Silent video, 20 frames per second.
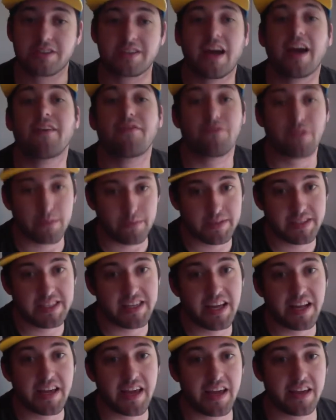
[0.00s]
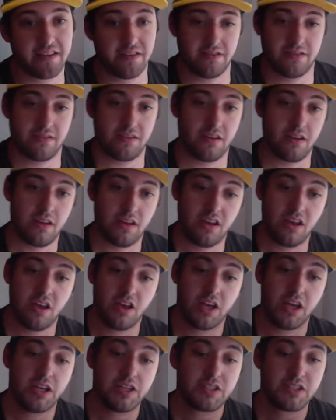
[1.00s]
side from Sidious.
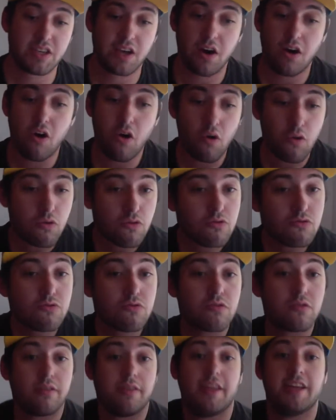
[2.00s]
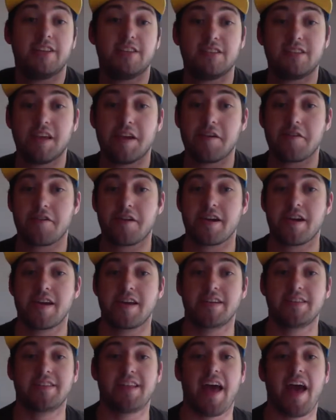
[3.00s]
So, this theory
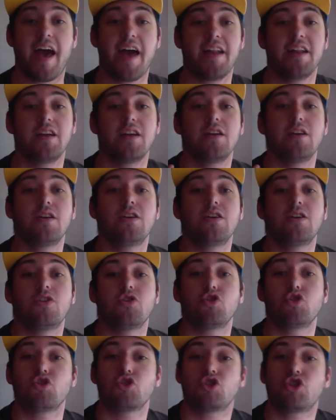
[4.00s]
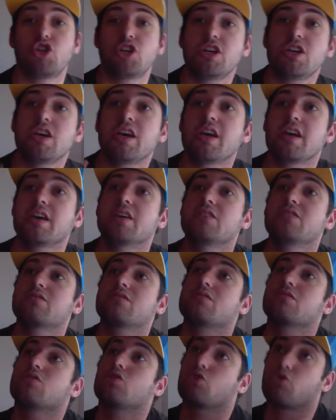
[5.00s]
is that she
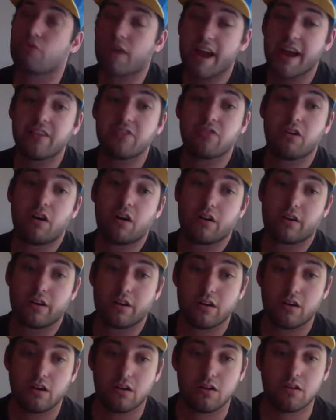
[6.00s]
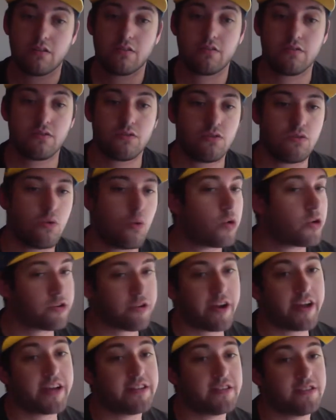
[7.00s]
is the granddaughter, or
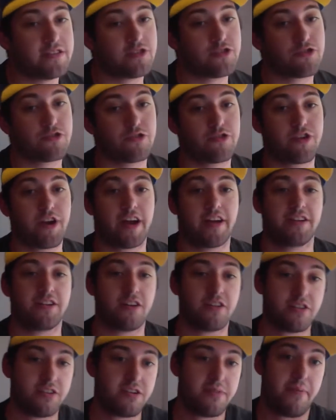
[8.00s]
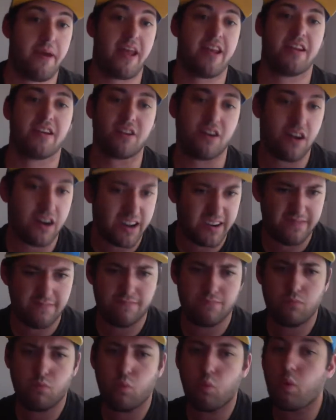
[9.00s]
great-granddaughter, depending
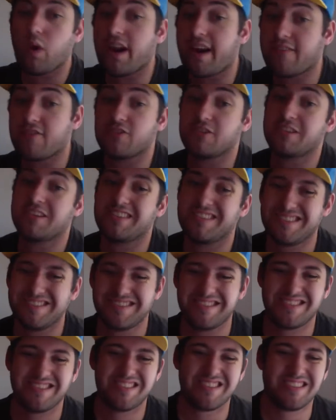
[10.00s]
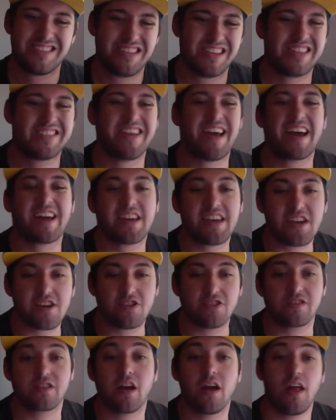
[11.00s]
on whatever exact
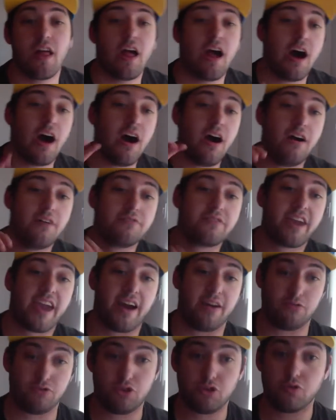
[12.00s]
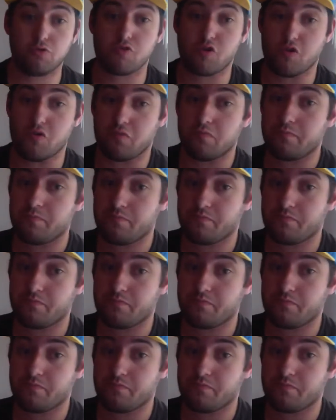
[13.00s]
years, of Count Dooku,